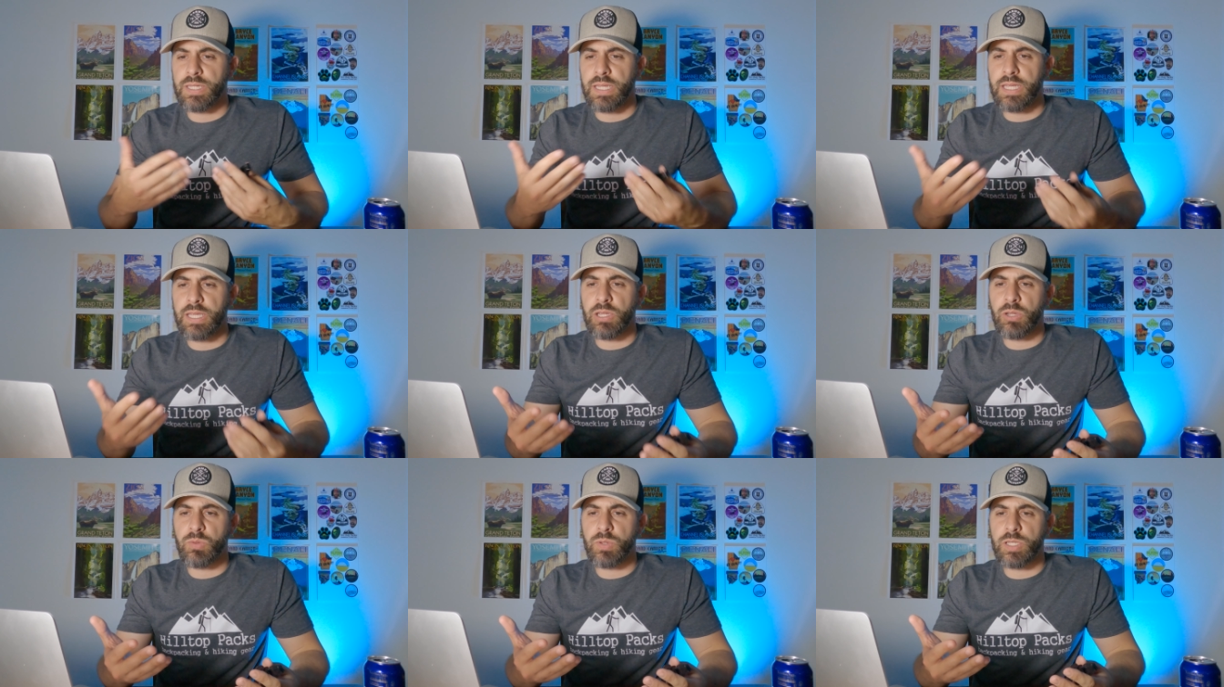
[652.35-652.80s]
to
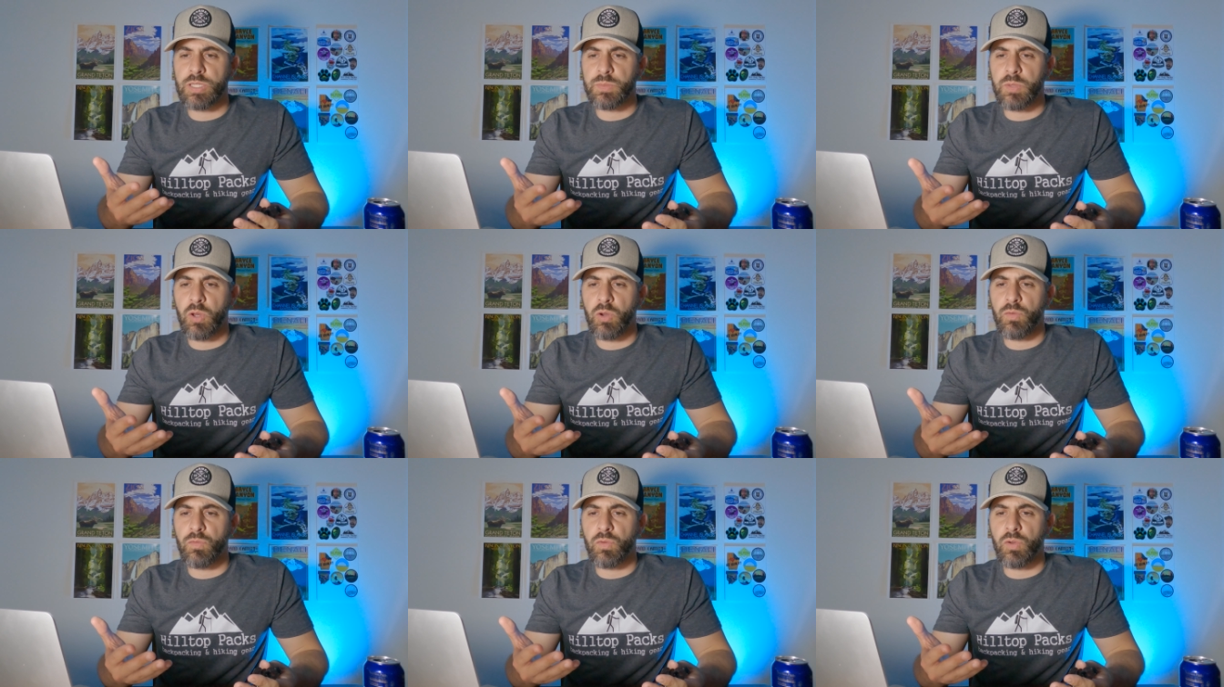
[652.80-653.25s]
increase
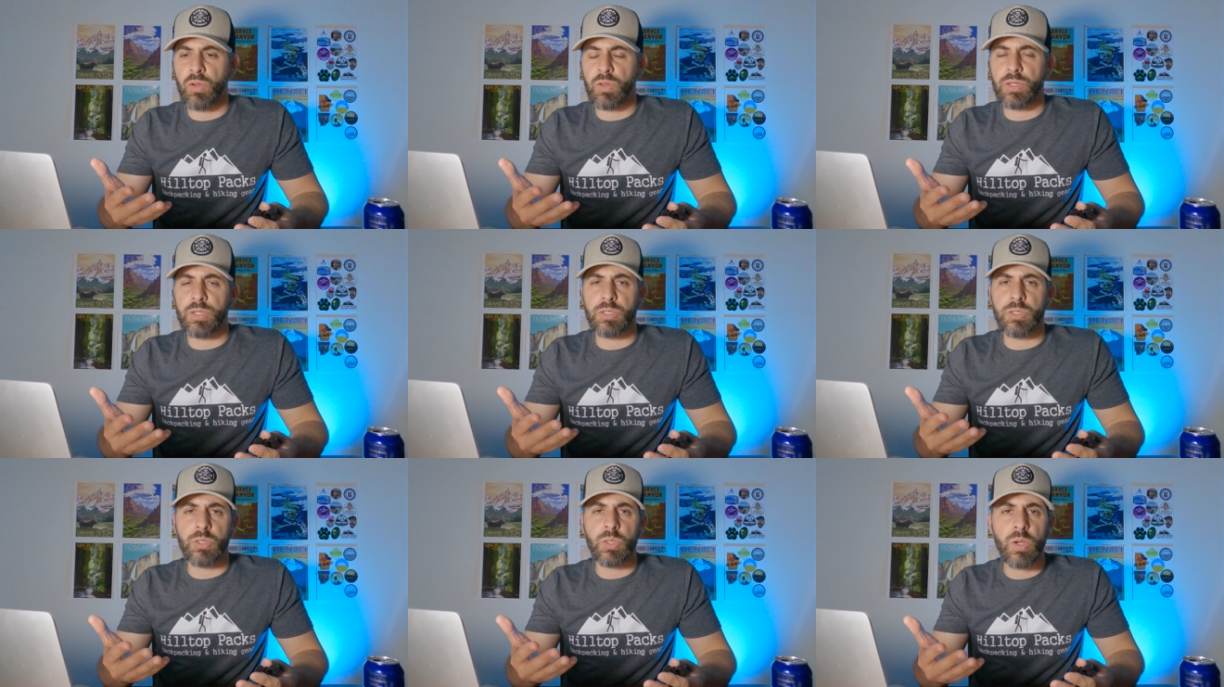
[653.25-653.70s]
my overall
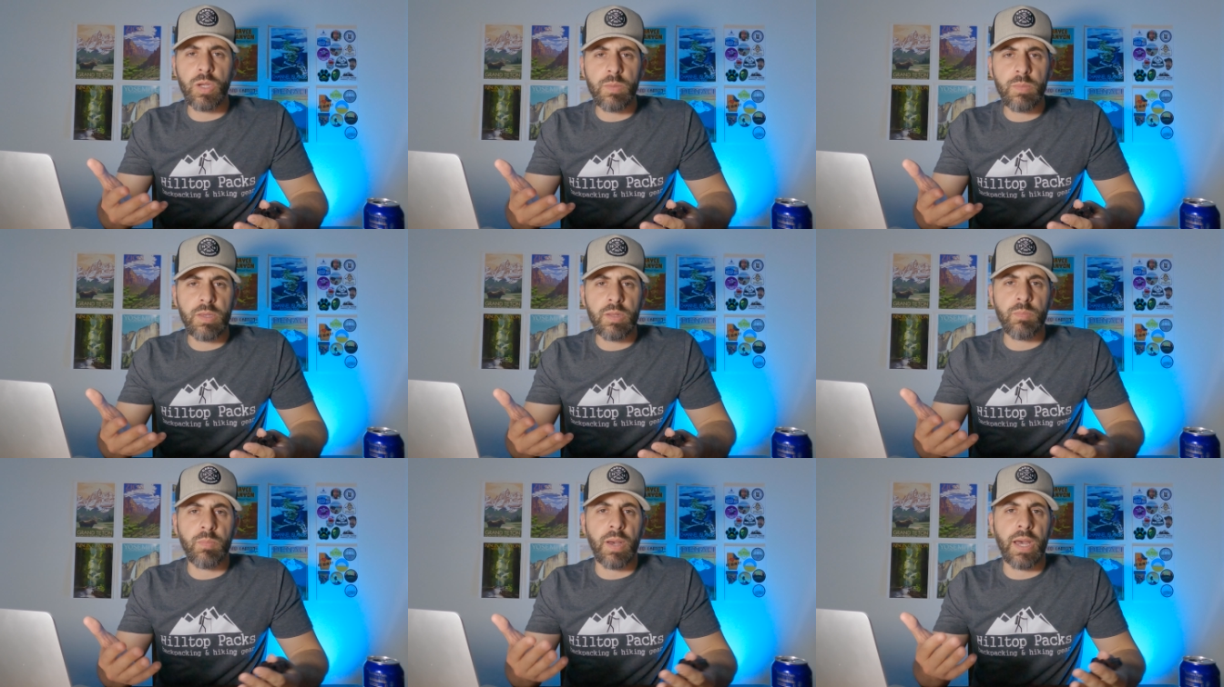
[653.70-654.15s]

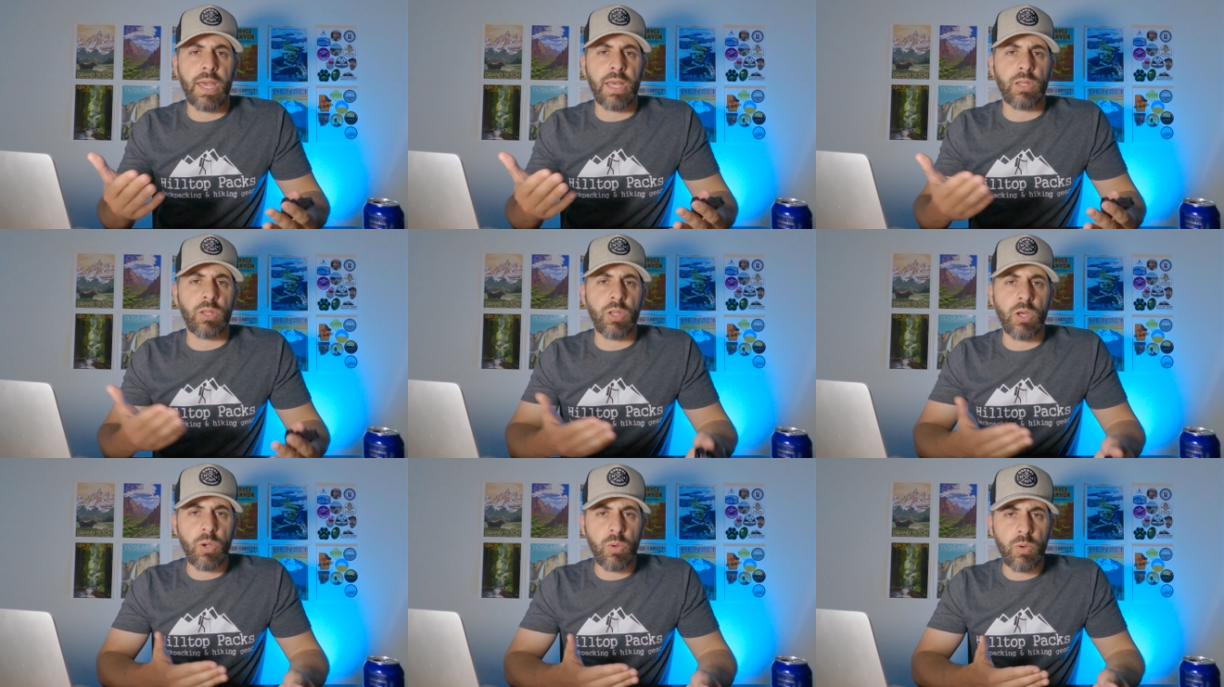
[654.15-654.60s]
enjoyment by
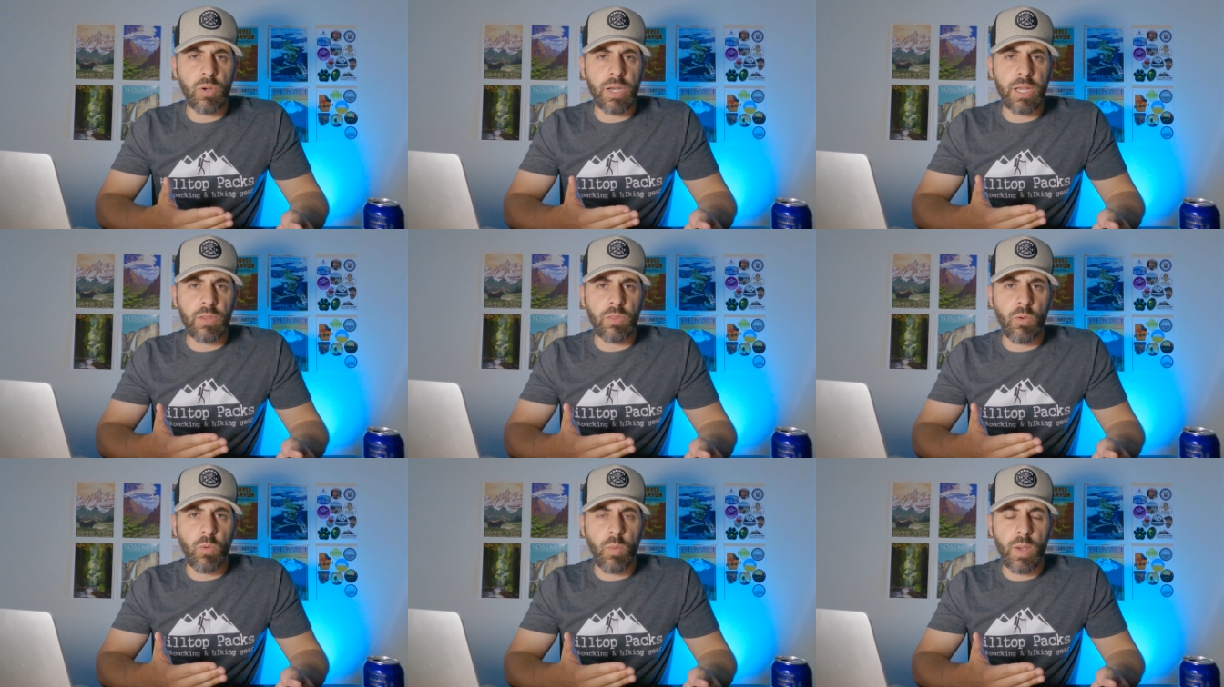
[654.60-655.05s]

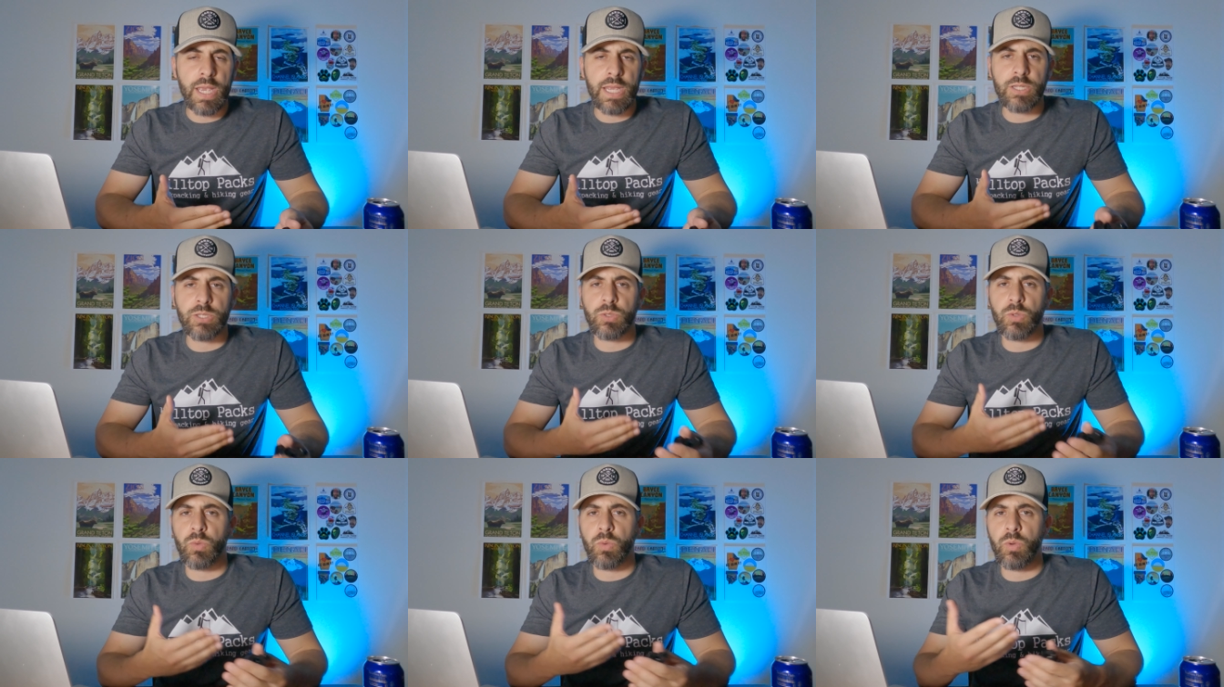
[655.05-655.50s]
lowering the
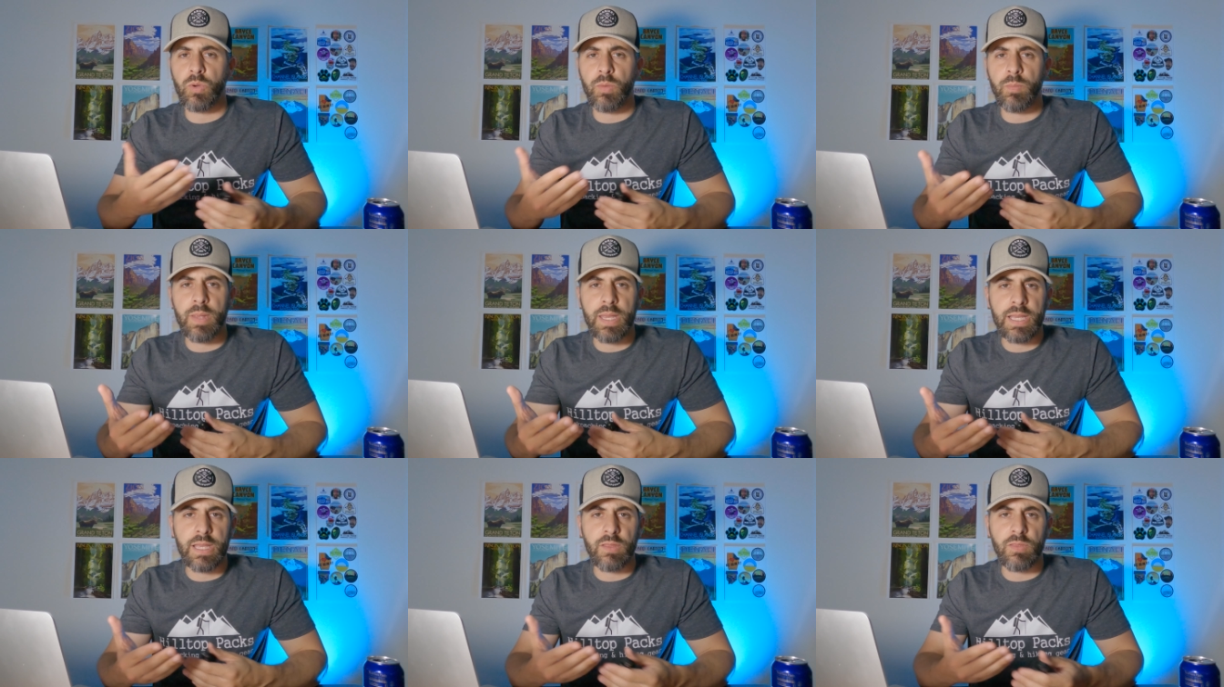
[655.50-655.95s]
weight or
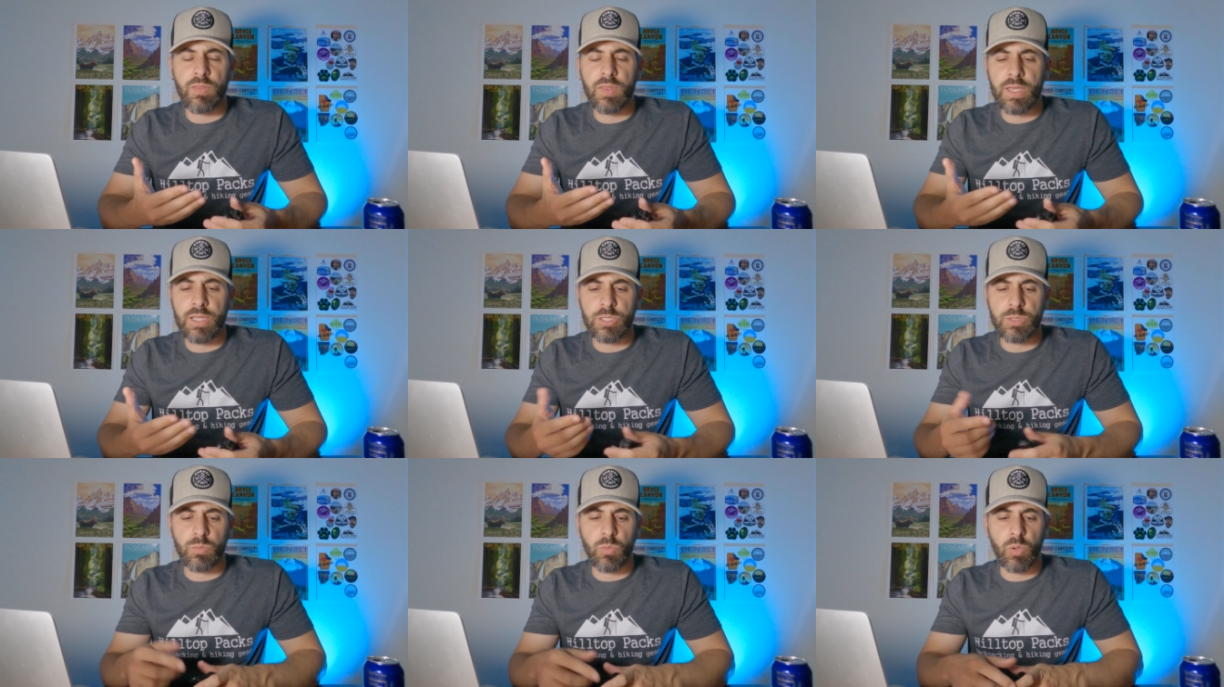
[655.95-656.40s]
making
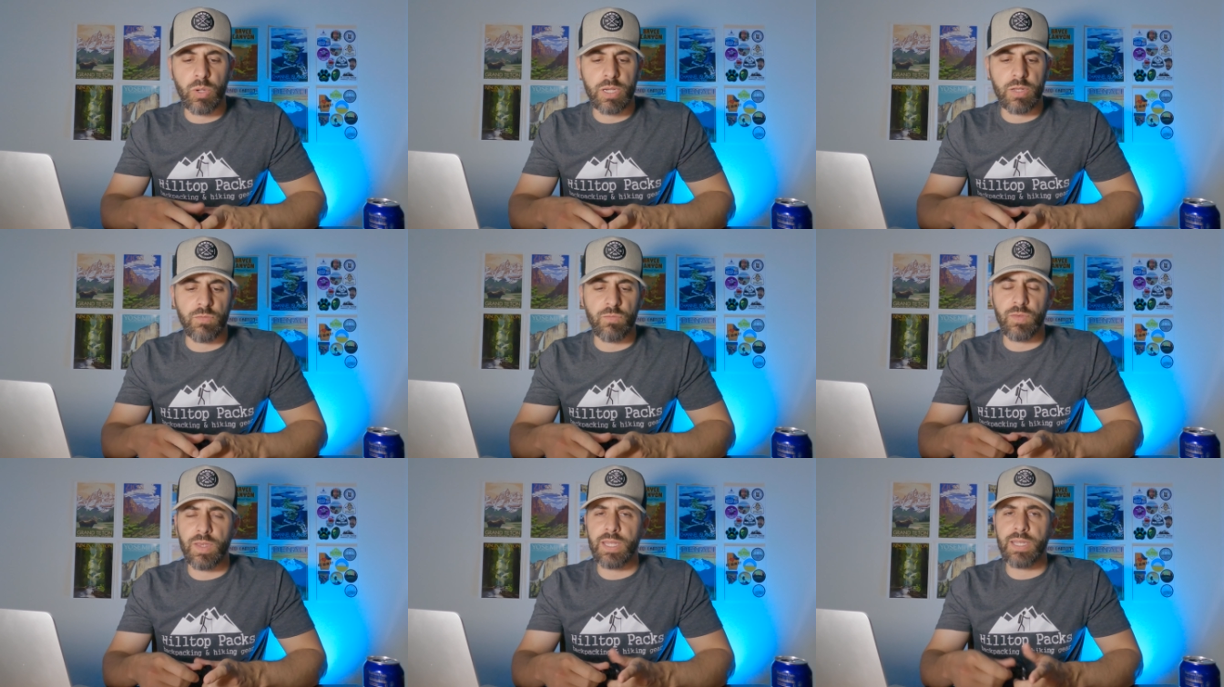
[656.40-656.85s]
things more
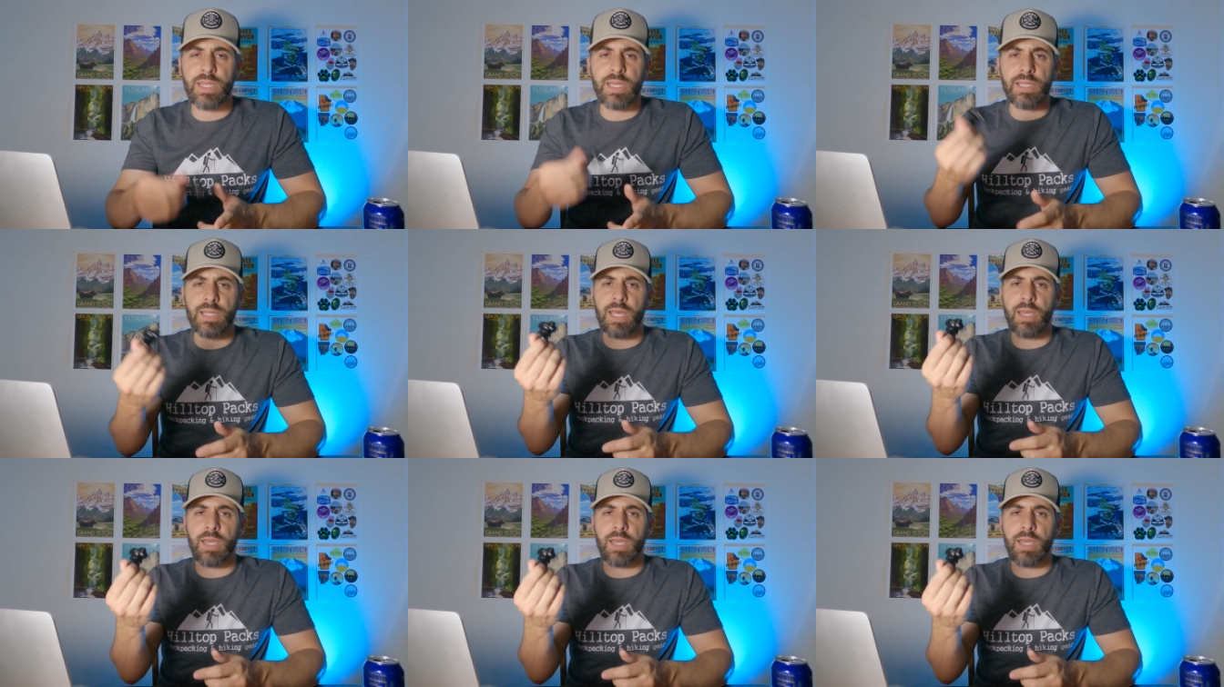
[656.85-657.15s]
convenient,